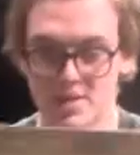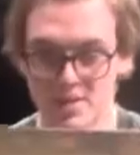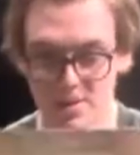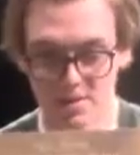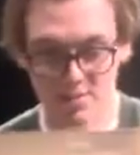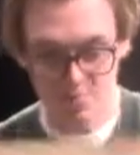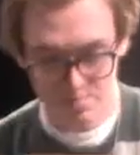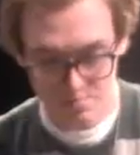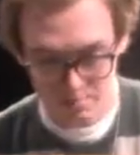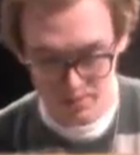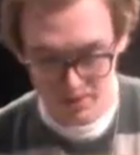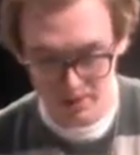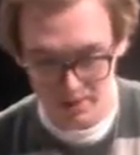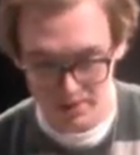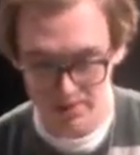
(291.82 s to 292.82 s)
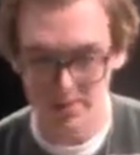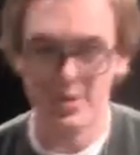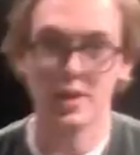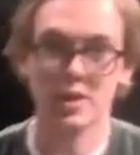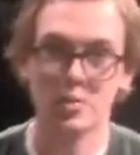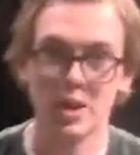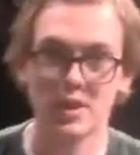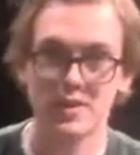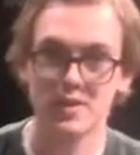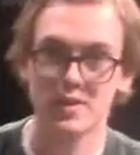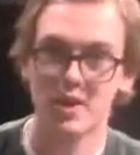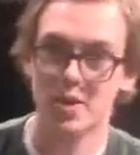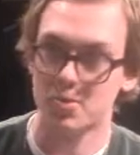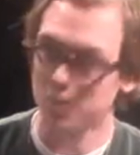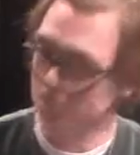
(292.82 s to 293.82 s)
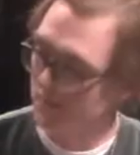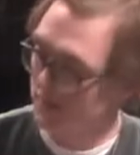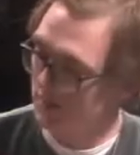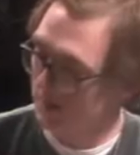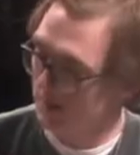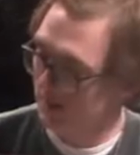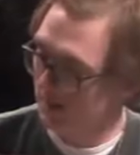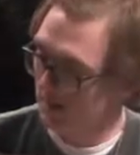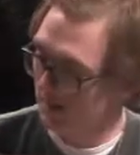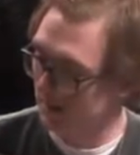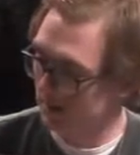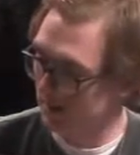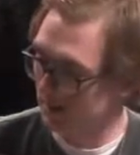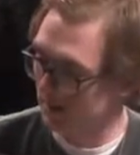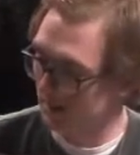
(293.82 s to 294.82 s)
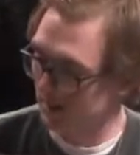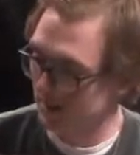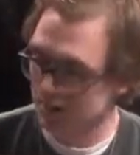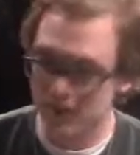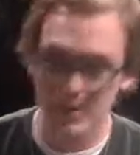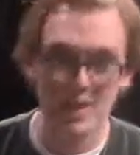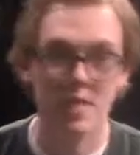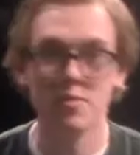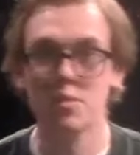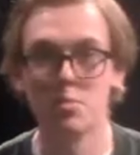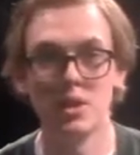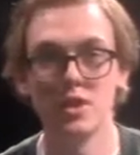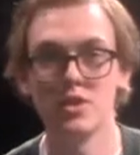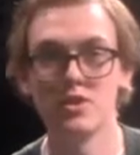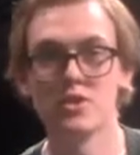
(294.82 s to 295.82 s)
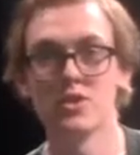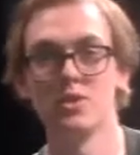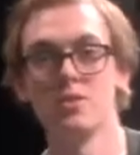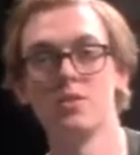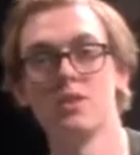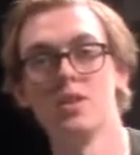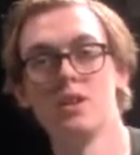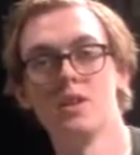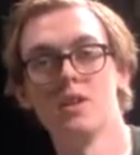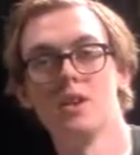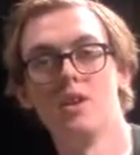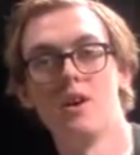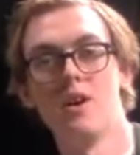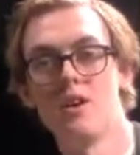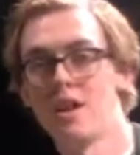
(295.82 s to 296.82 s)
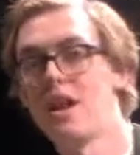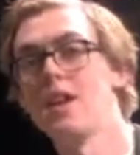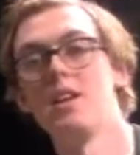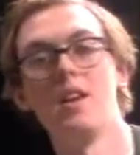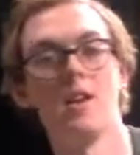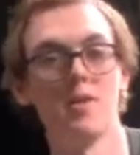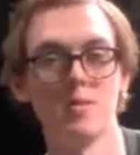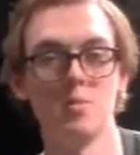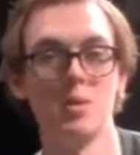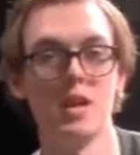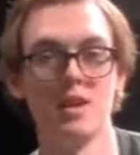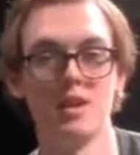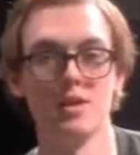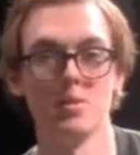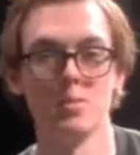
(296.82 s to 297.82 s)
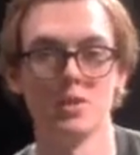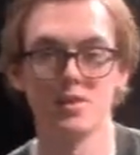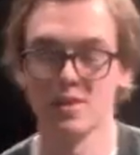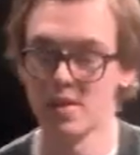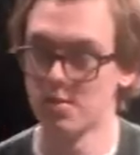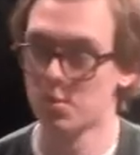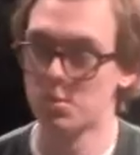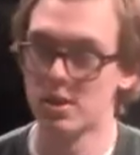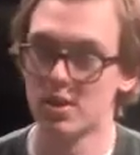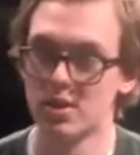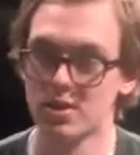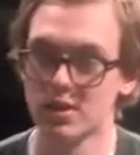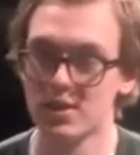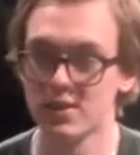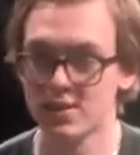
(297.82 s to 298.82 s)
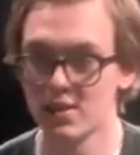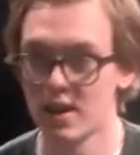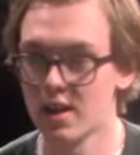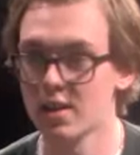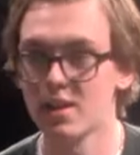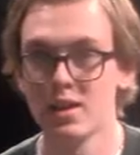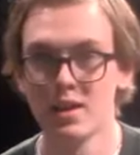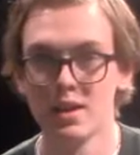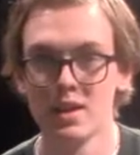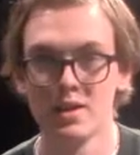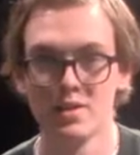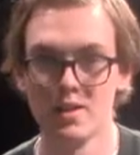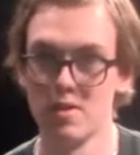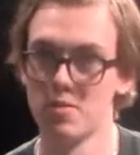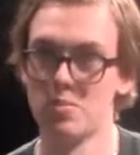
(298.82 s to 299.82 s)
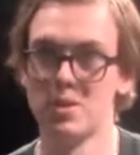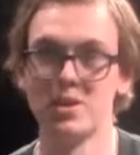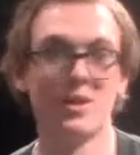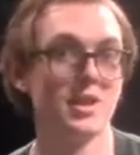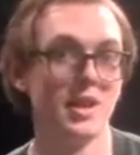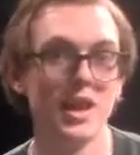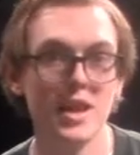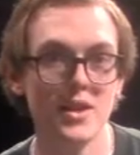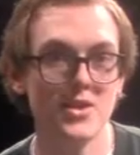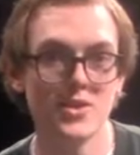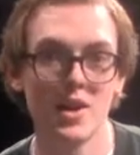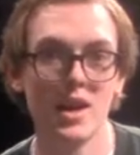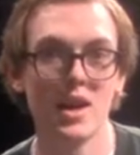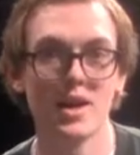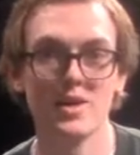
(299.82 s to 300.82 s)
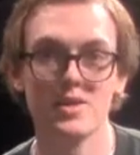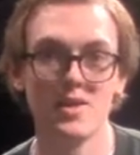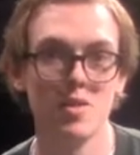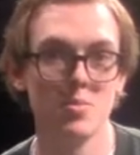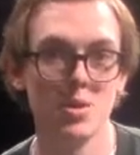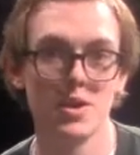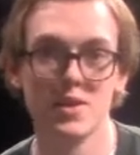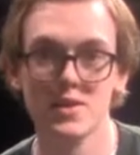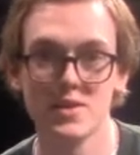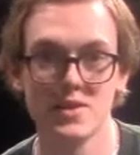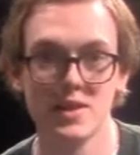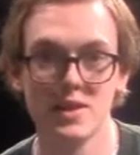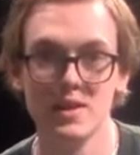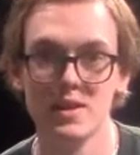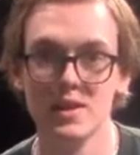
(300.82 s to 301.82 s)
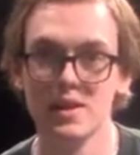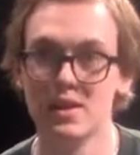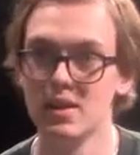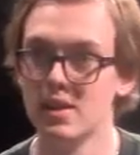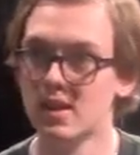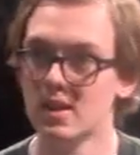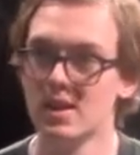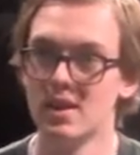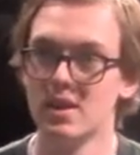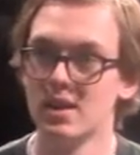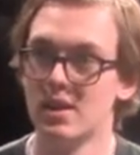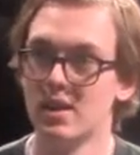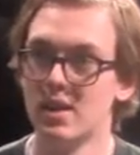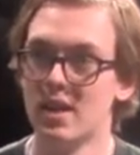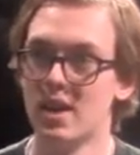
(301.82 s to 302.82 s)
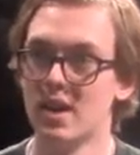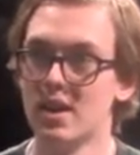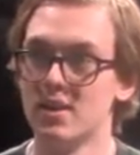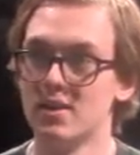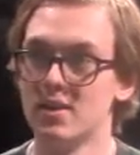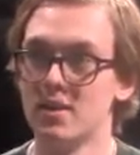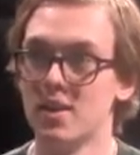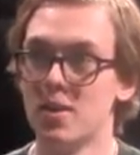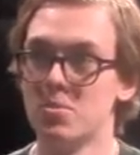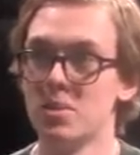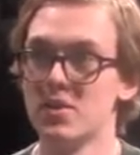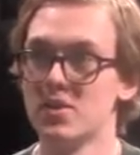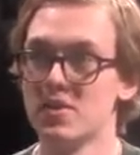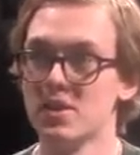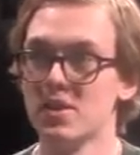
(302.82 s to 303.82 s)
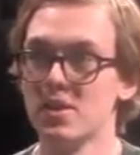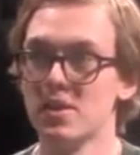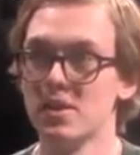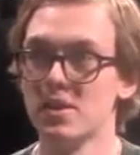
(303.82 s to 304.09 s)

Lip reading: the really cool thing about this album is that it has never been issued on any other medium. It's never been on cassette, it's never been on 8-track, it's never been on CD, and up until